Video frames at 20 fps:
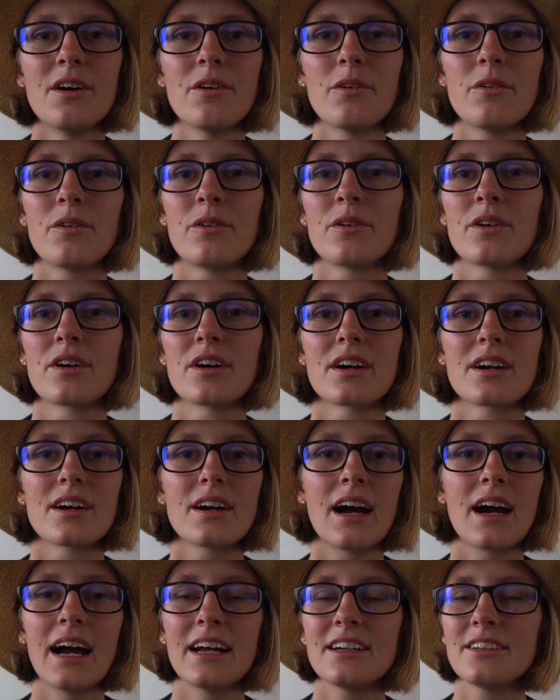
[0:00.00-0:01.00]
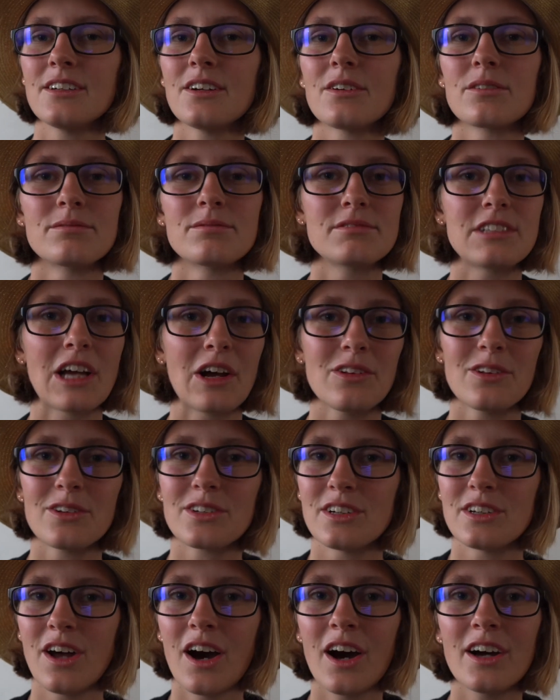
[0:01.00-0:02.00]
or I don't know,
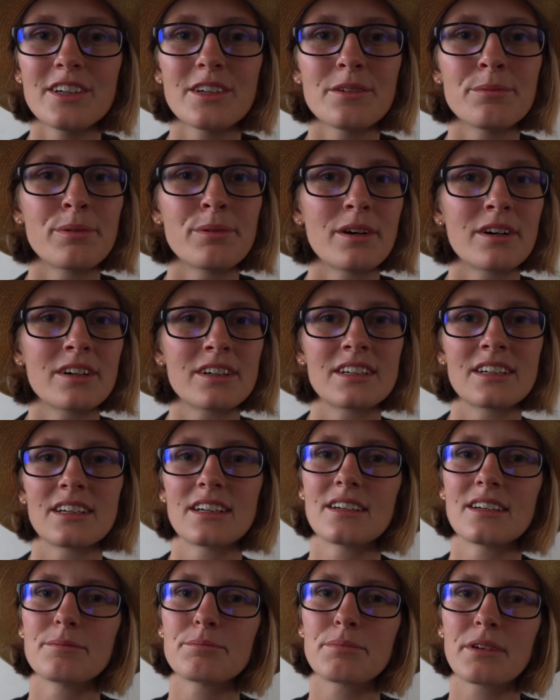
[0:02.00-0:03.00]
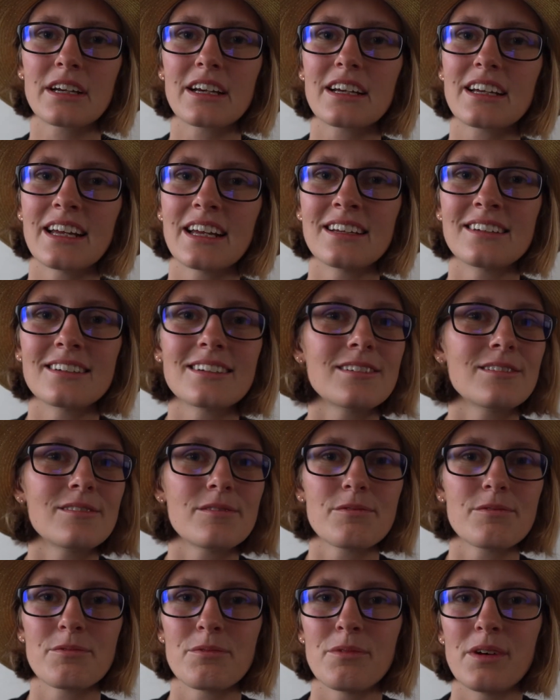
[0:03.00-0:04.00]
download an audiobook, bring a
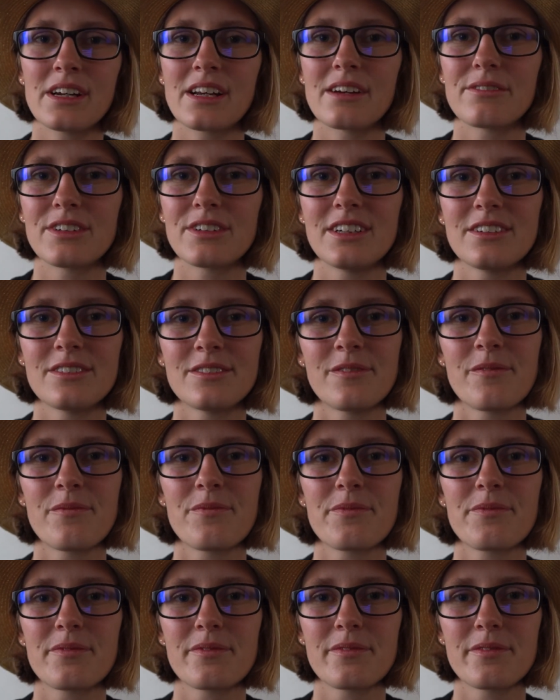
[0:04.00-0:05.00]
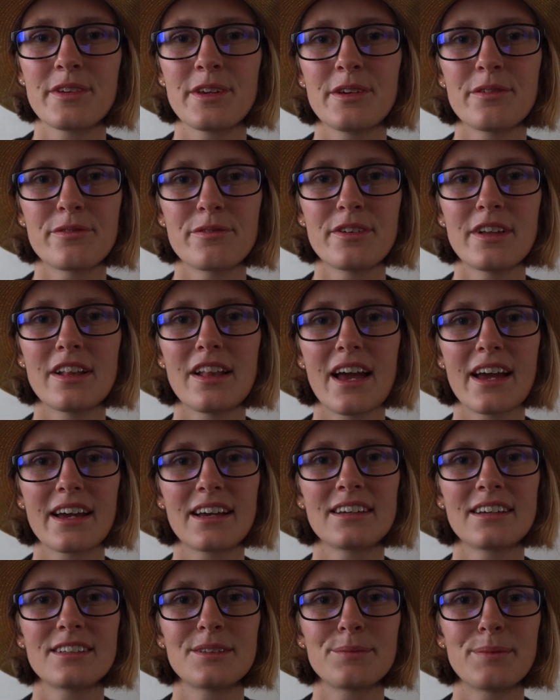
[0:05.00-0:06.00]
Kindle, whatever you feel
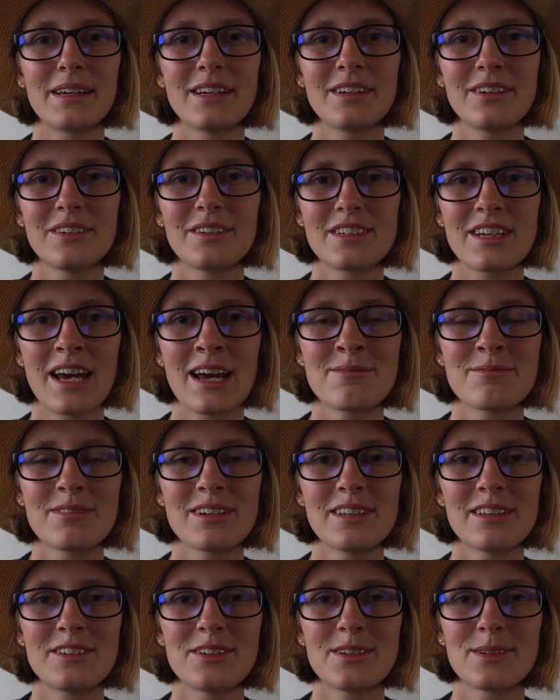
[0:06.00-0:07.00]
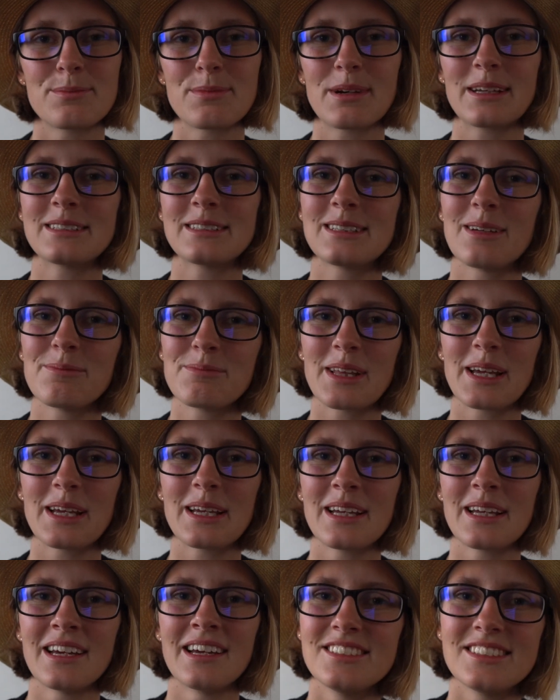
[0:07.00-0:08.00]
like spending your time with, just bring
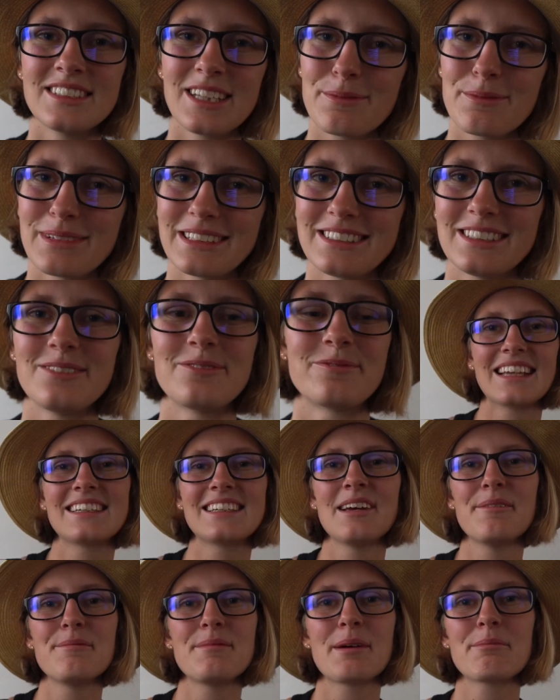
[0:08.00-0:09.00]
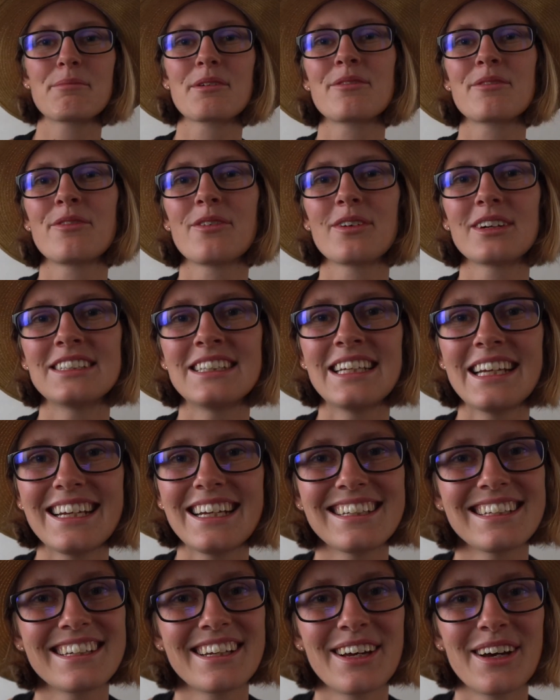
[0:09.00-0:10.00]
something to stay busy. Tip number
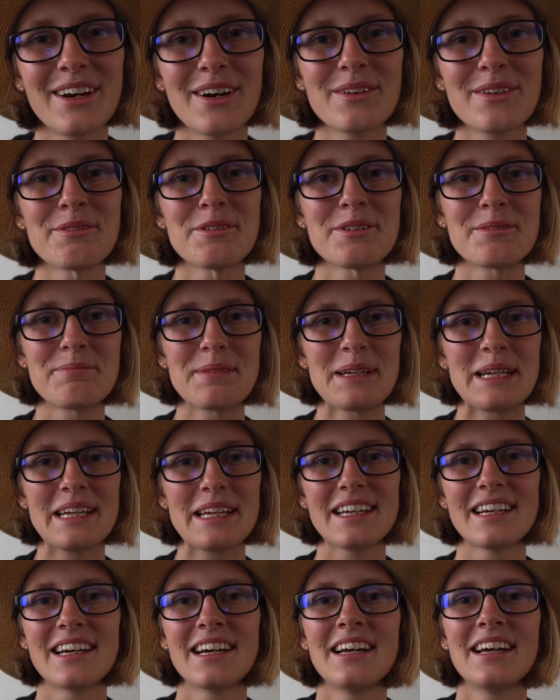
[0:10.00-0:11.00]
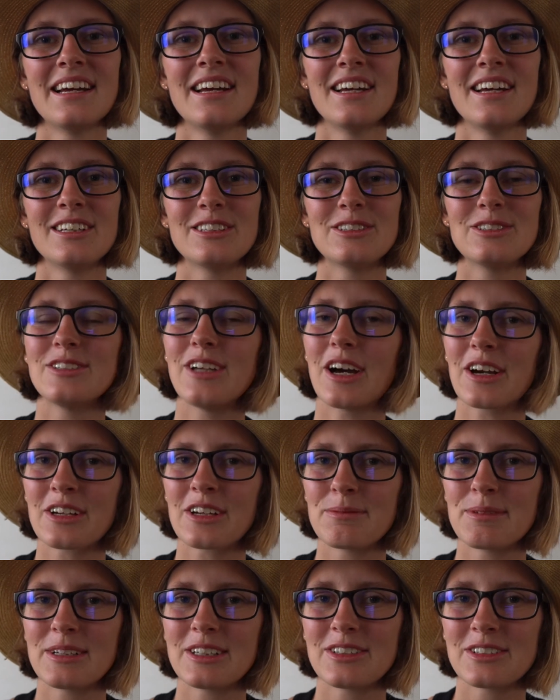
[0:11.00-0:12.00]
14 would be to
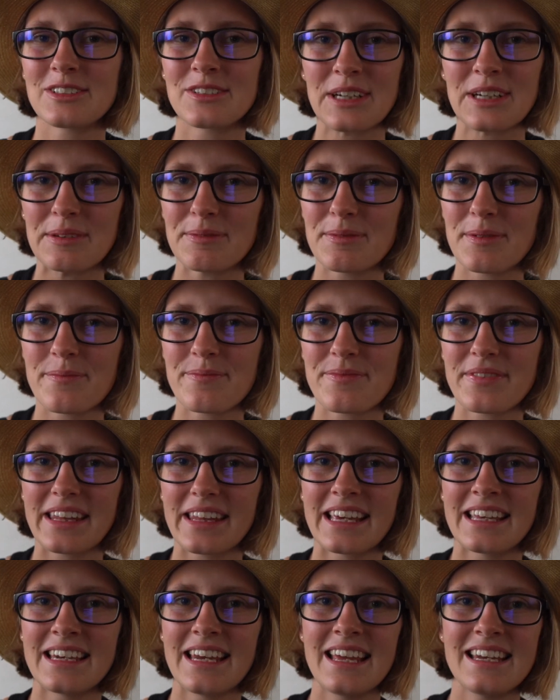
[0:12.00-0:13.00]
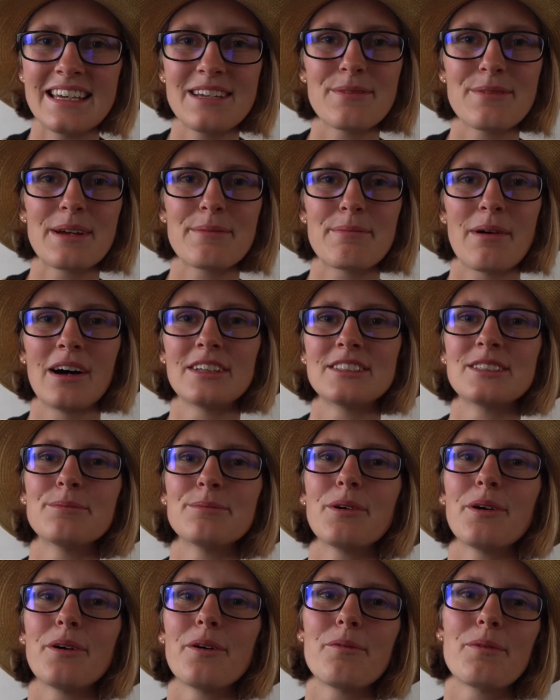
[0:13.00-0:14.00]
document your trip in any way
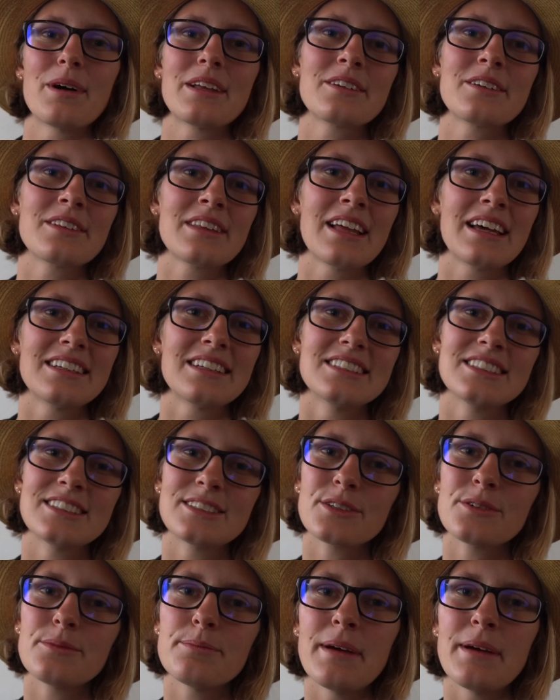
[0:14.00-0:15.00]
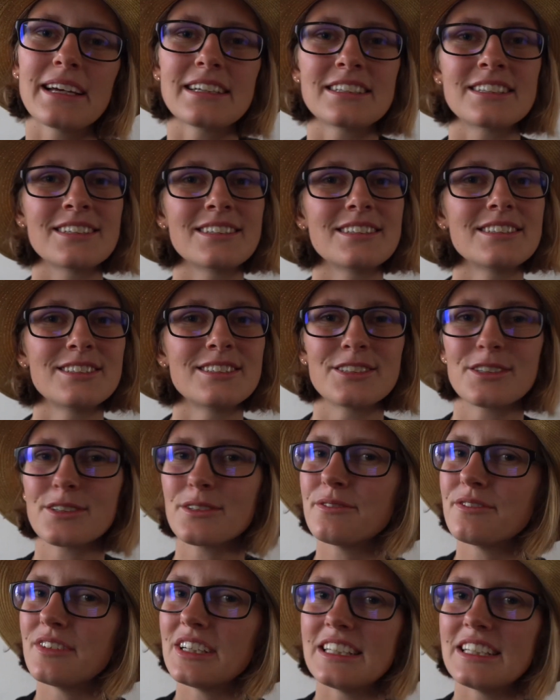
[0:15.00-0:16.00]
possible, whether that is through pictures,
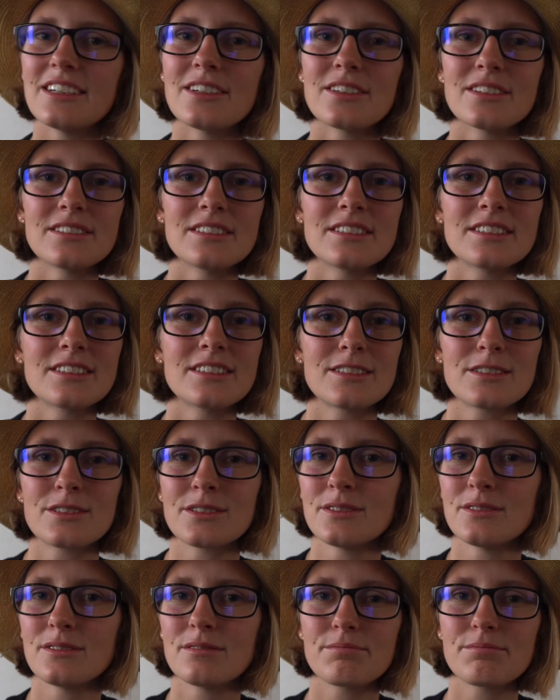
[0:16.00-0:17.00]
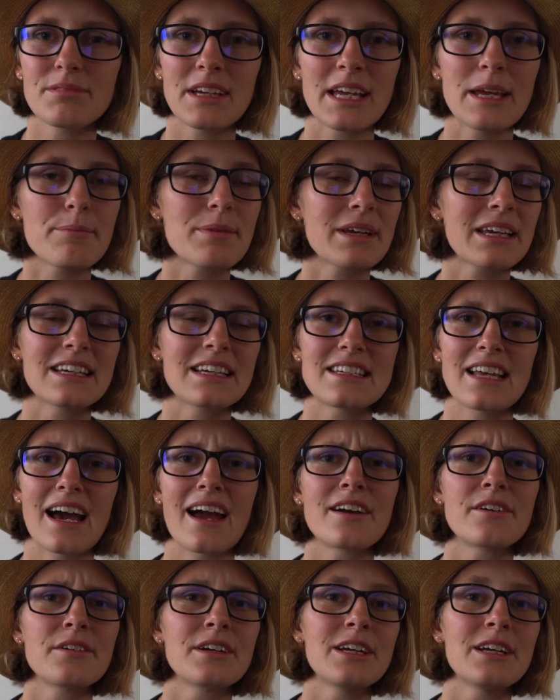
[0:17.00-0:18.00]
through videos, through keeping a
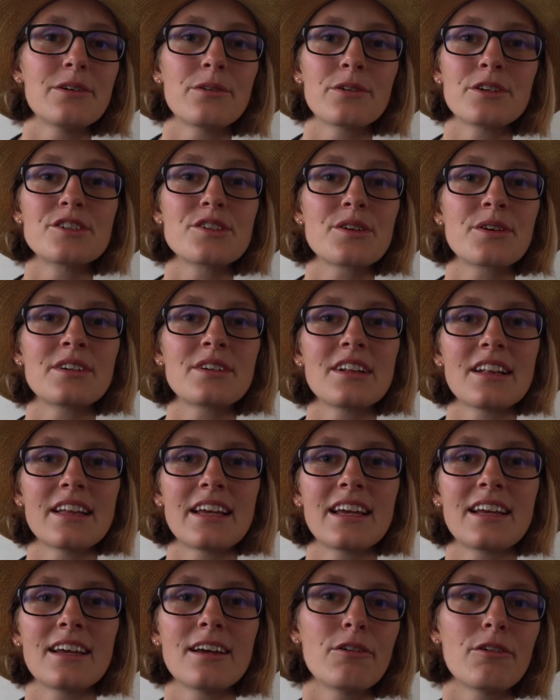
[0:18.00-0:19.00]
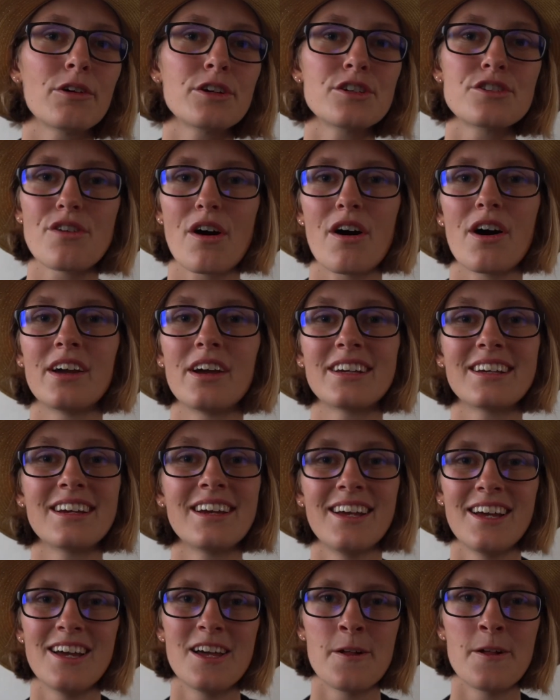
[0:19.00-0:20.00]
diary or journaling or drawing,
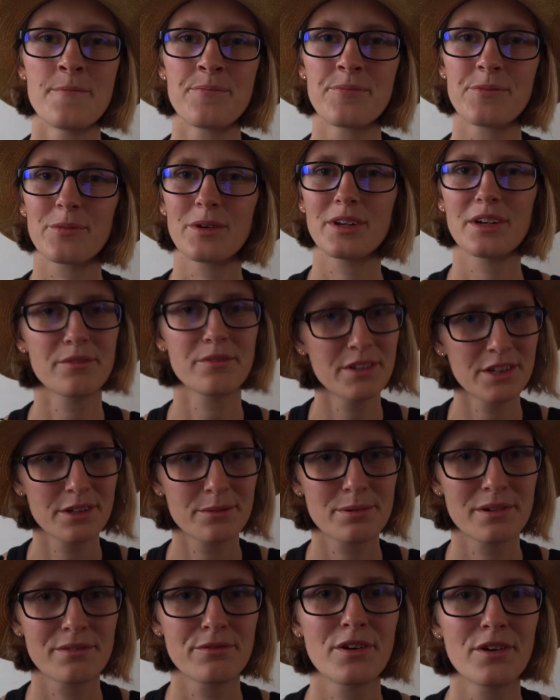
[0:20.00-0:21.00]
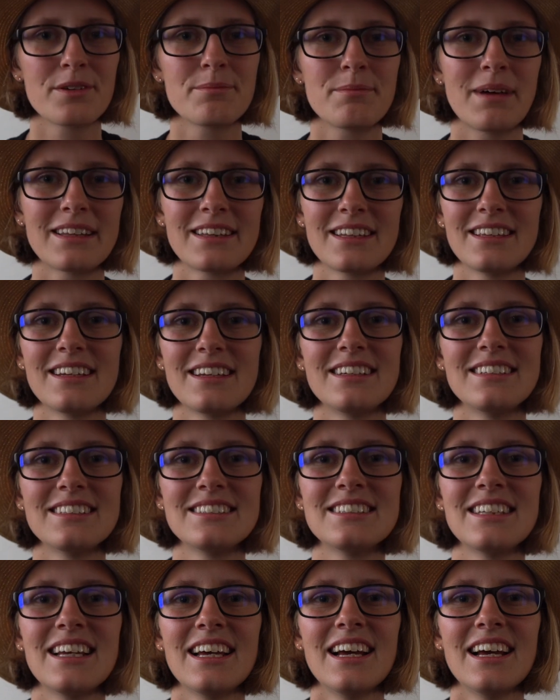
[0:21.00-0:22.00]
whatever your preferred method
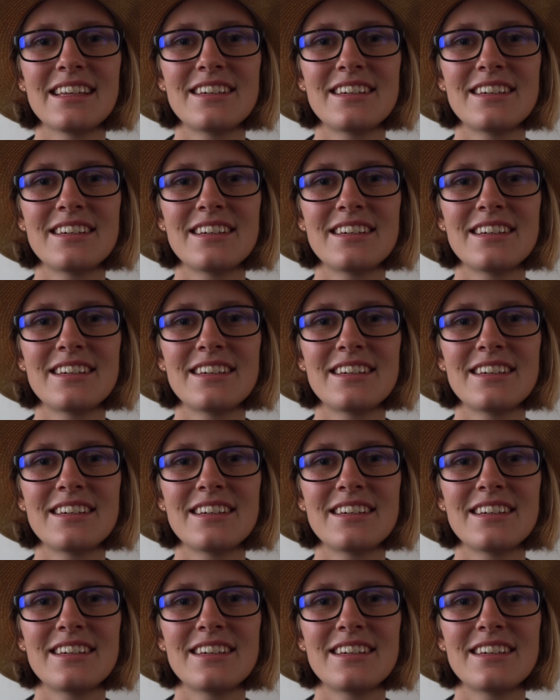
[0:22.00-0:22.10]
is.